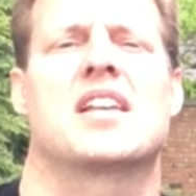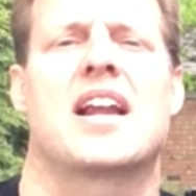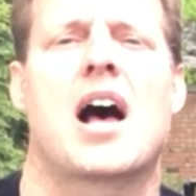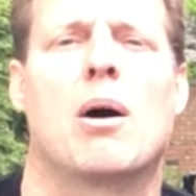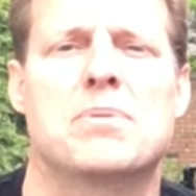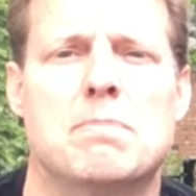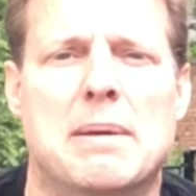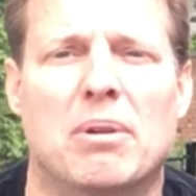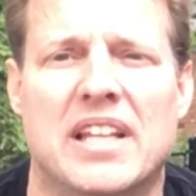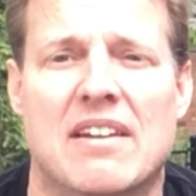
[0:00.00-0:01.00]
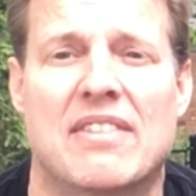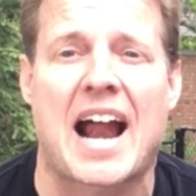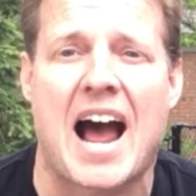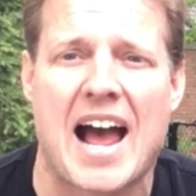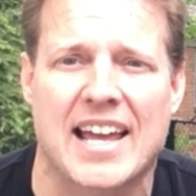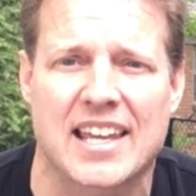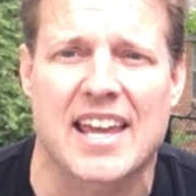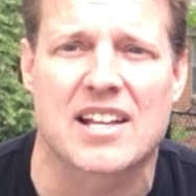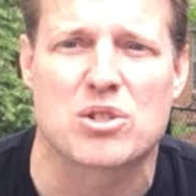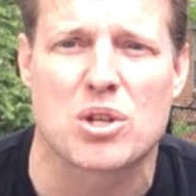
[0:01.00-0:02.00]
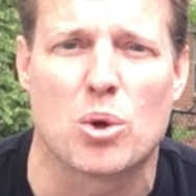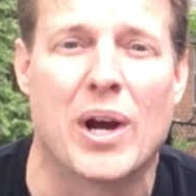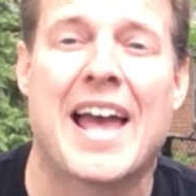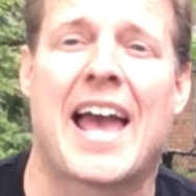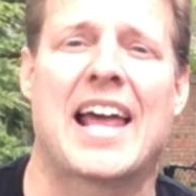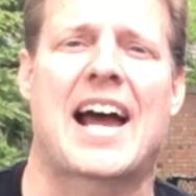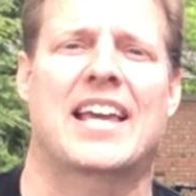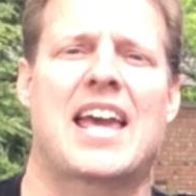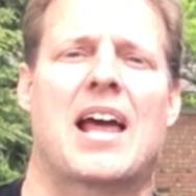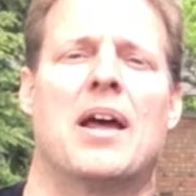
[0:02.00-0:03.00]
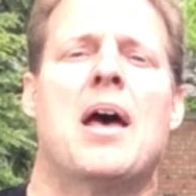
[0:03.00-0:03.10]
it helps me believe I can too, and I can.